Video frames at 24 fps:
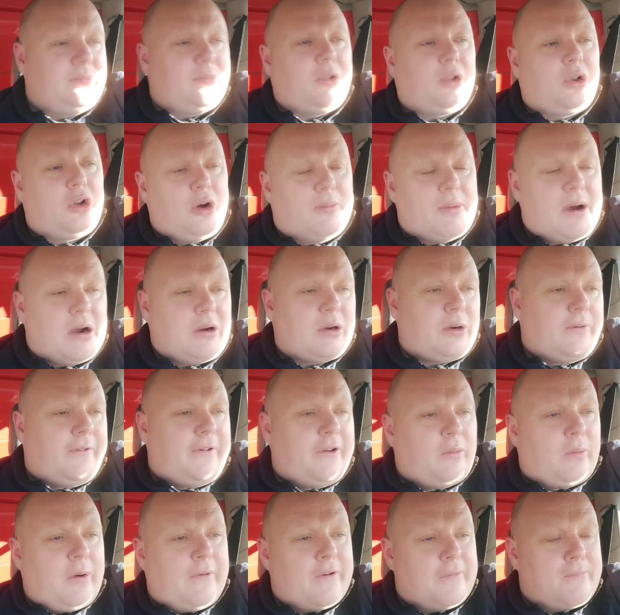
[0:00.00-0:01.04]
come out of
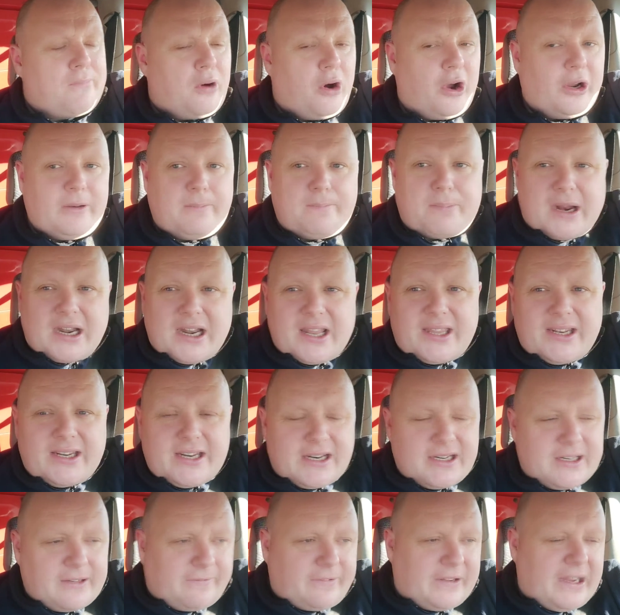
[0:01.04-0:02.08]
it with a point. Better than
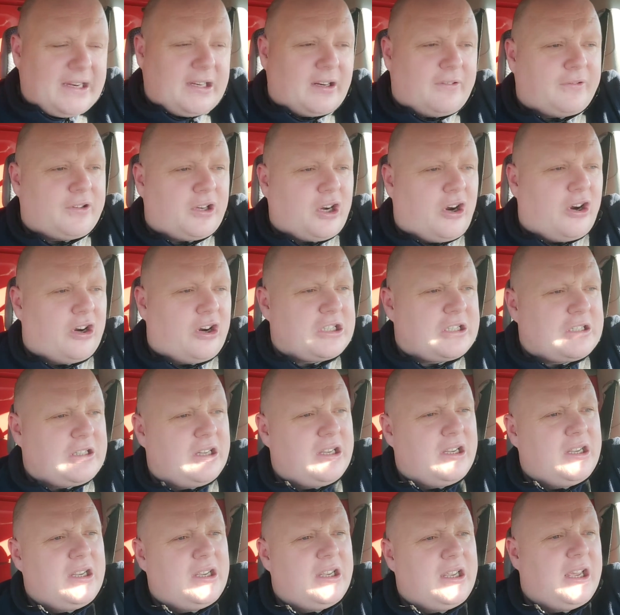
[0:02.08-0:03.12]
a defeat, of course.
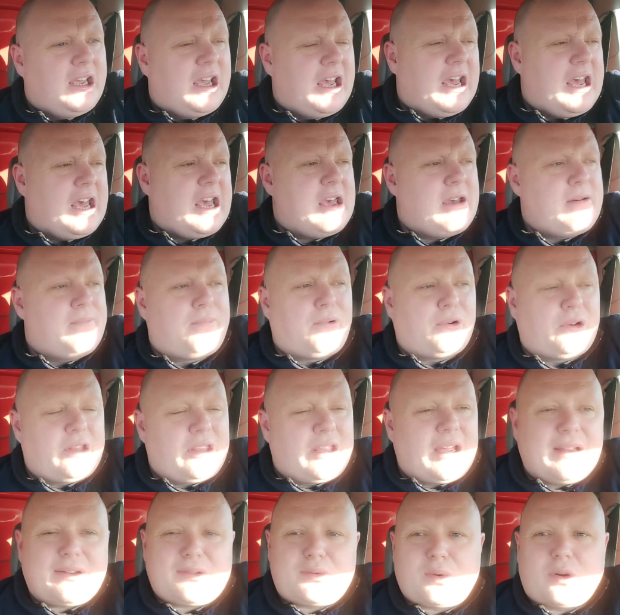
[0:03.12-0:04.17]
But
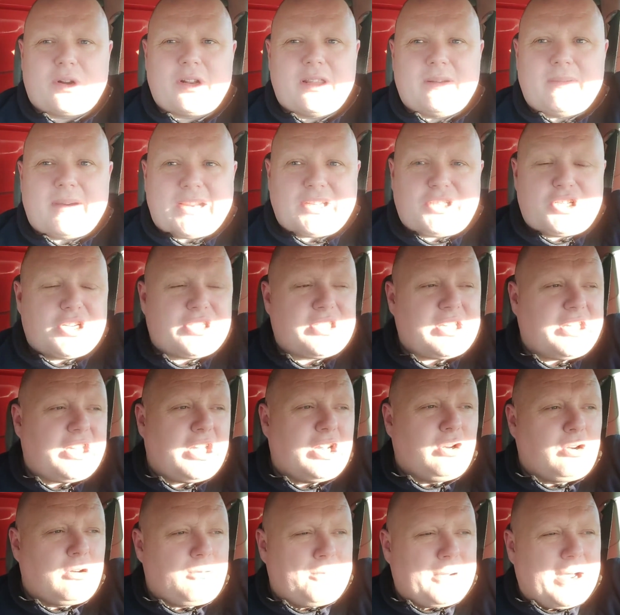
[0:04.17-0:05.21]
that's one of the matches that you
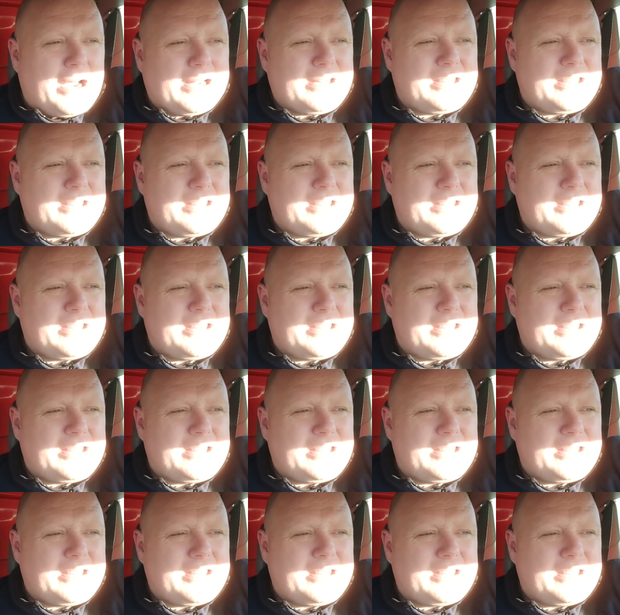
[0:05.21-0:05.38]
look back